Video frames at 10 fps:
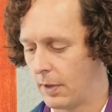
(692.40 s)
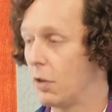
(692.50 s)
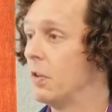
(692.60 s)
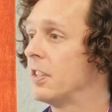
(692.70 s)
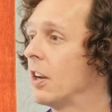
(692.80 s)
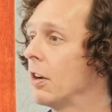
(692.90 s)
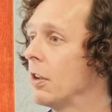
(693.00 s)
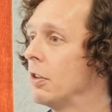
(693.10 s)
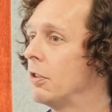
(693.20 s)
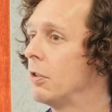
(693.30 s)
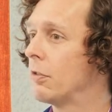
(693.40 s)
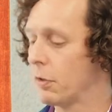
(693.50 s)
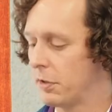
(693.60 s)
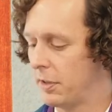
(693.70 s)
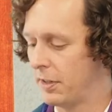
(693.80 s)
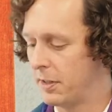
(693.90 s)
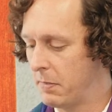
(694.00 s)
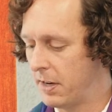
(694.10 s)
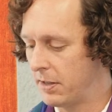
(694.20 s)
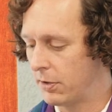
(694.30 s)
Unitarian Universalist
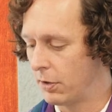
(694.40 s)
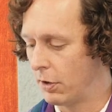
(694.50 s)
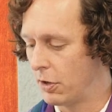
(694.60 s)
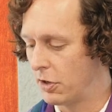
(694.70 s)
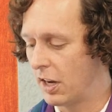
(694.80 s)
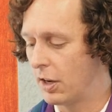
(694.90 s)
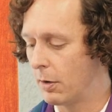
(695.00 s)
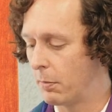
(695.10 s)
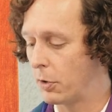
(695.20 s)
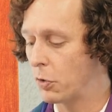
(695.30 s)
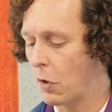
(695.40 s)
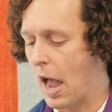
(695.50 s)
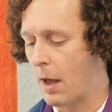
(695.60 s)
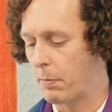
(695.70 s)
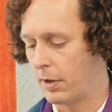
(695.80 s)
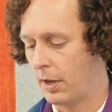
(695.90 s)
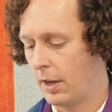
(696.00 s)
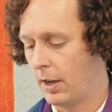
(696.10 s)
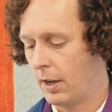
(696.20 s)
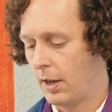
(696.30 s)
minister Jacob Trapp
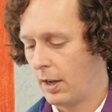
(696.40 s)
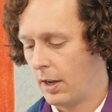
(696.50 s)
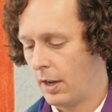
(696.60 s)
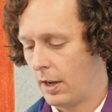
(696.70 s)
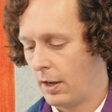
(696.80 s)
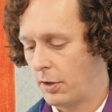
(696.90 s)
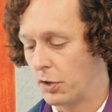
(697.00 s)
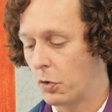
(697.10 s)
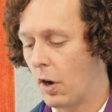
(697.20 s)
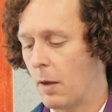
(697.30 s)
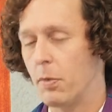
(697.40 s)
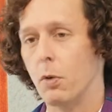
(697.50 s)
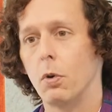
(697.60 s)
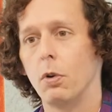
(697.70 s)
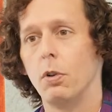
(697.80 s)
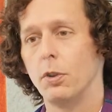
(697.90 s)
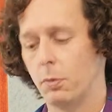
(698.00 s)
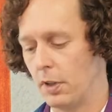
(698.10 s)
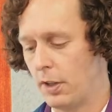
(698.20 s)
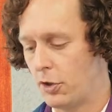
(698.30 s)
described the world
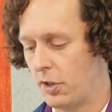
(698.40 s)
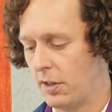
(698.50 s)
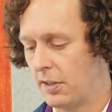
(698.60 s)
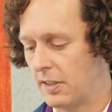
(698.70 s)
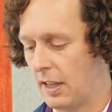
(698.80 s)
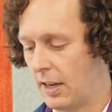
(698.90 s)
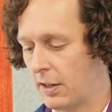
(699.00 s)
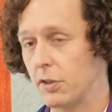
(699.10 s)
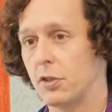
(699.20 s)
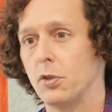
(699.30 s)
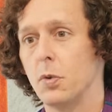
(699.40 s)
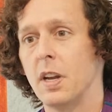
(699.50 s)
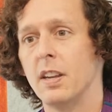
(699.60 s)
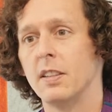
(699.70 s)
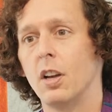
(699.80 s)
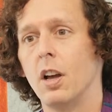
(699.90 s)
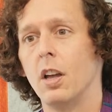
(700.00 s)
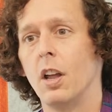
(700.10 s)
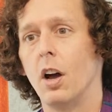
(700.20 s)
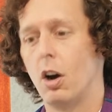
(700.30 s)
religions like strings
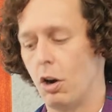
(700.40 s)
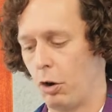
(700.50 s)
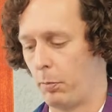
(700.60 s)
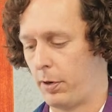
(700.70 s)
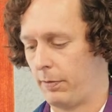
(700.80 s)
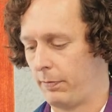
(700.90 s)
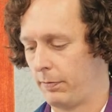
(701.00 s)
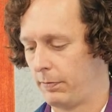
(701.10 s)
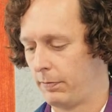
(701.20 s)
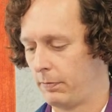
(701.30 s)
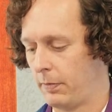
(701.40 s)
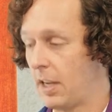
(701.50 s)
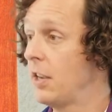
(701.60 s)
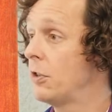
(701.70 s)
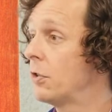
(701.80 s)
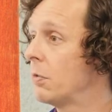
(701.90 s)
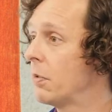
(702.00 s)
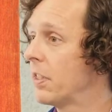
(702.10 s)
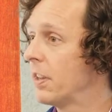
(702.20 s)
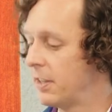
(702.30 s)
on a harp, each
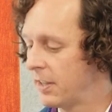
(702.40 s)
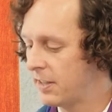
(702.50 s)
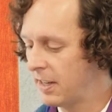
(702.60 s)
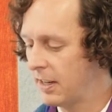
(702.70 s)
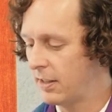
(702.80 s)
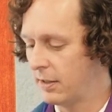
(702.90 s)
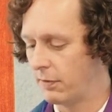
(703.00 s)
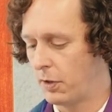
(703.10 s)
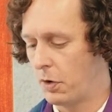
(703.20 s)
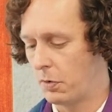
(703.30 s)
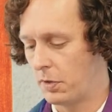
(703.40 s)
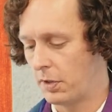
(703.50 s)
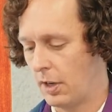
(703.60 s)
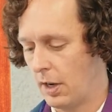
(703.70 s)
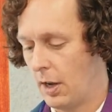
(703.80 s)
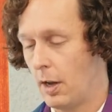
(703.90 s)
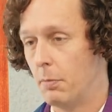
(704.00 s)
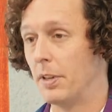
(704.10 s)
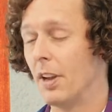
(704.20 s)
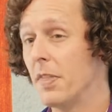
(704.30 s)
with a distinctive note,
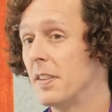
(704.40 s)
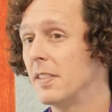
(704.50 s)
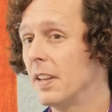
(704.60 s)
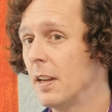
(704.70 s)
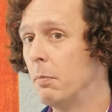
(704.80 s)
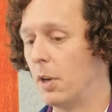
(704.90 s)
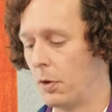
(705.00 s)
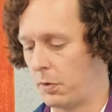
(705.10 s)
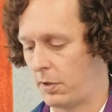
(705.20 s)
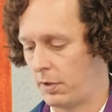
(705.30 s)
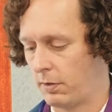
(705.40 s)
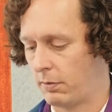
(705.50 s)
but not the same note,